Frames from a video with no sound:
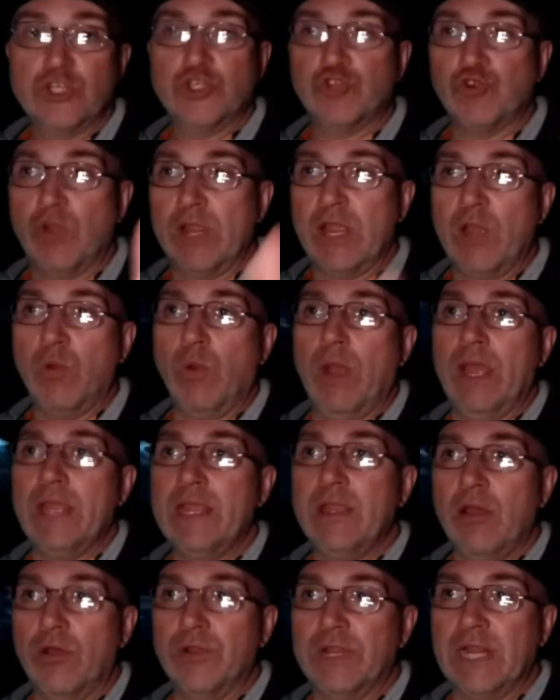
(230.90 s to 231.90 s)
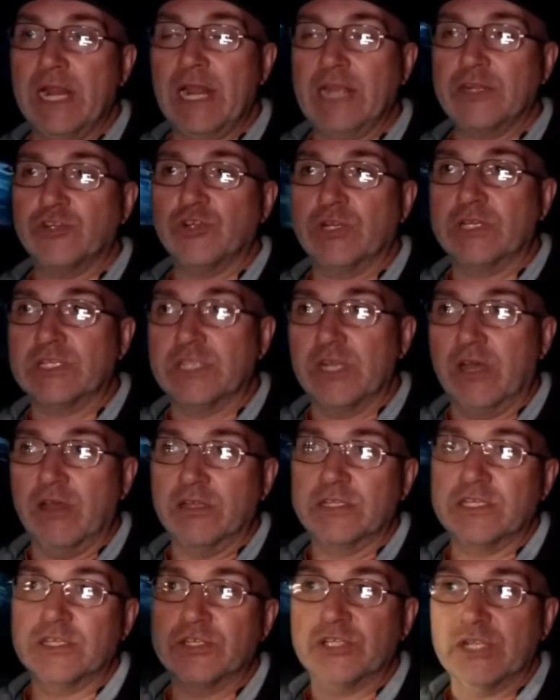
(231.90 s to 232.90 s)
straight away on the electric
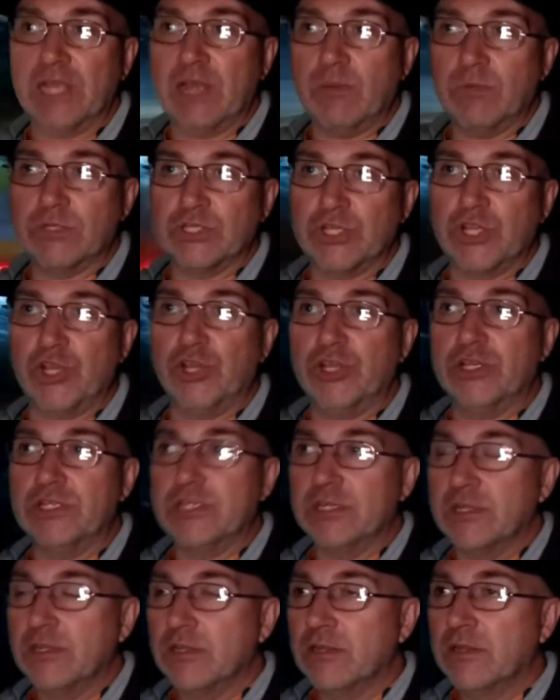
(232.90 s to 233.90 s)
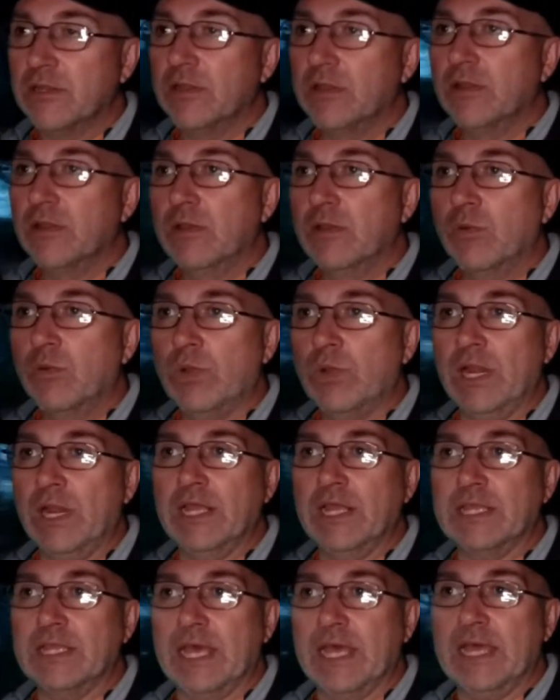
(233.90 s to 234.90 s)
starter, so that was good. We
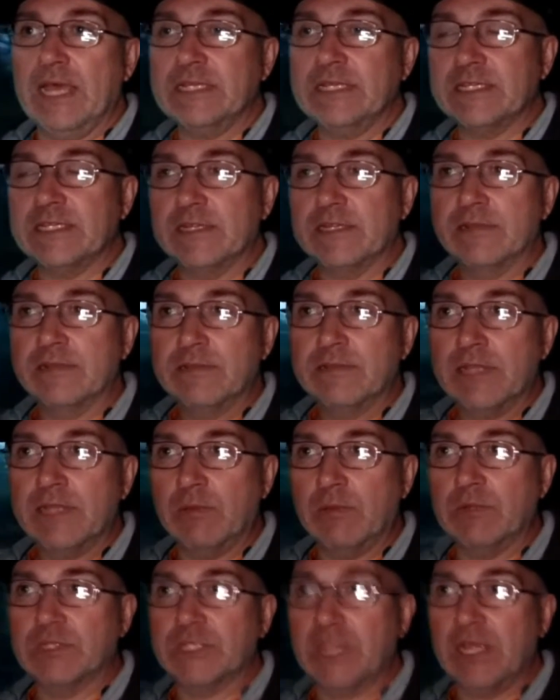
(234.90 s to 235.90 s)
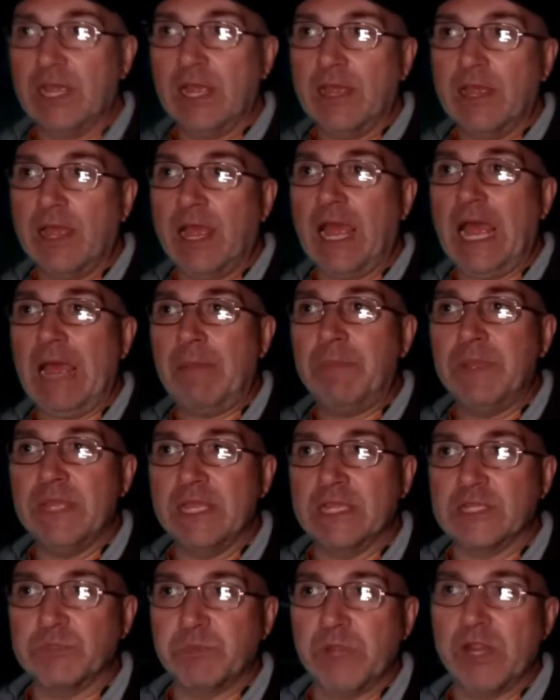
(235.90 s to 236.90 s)
liked that. That was a happy
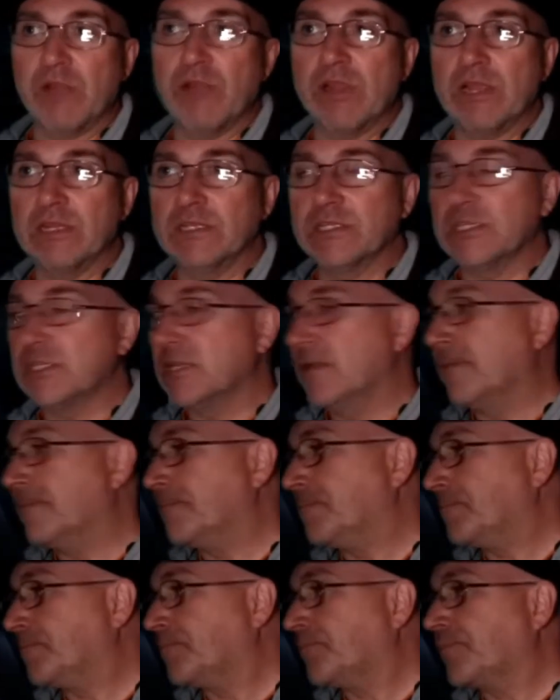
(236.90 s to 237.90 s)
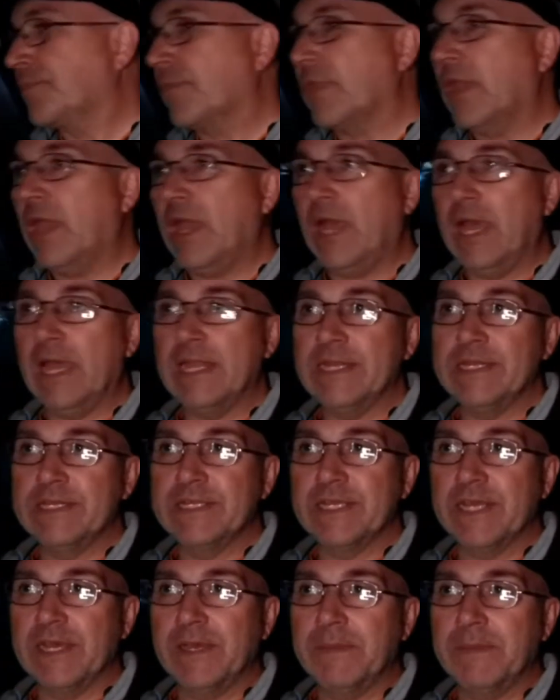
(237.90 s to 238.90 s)
experience. And